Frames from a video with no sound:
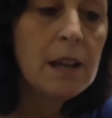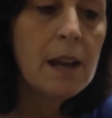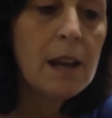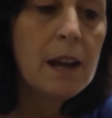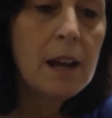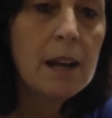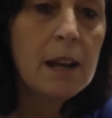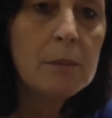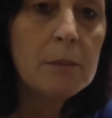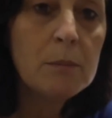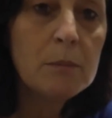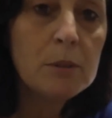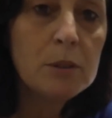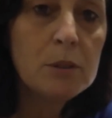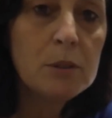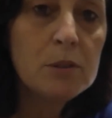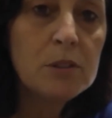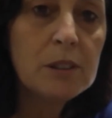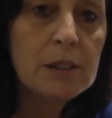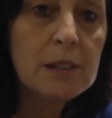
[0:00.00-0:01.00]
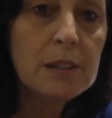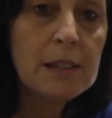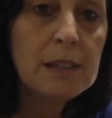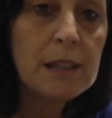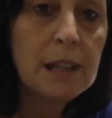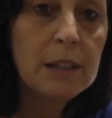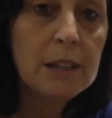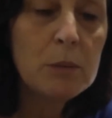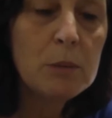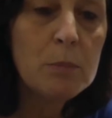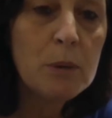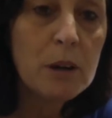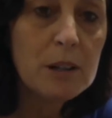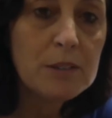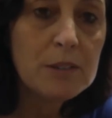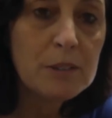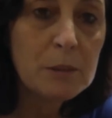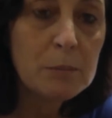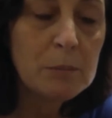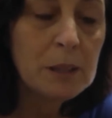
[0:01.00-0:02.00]
I'm using the yellow parts.
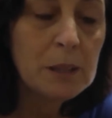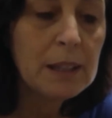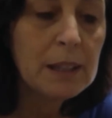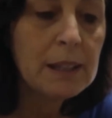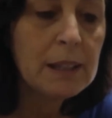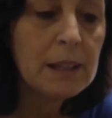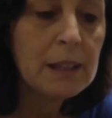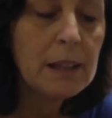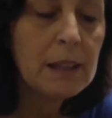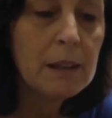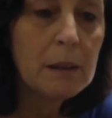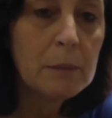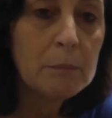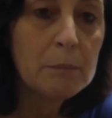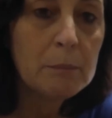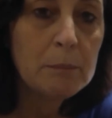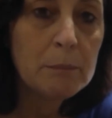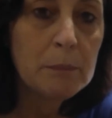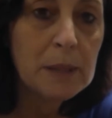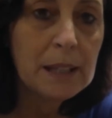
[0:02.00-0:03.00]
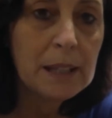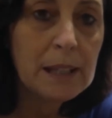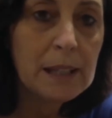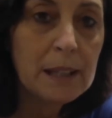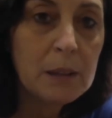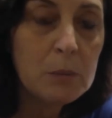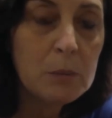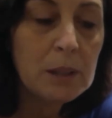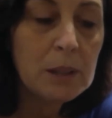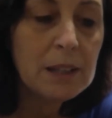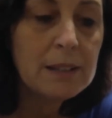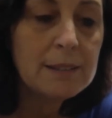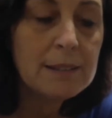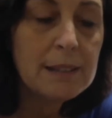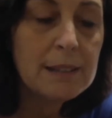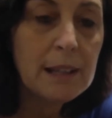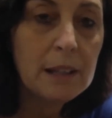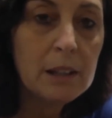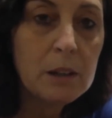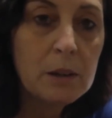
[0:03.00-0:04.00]
I'm picking it when it's
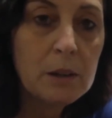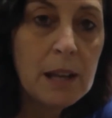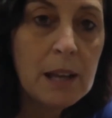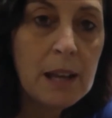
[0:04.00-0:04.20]
yellow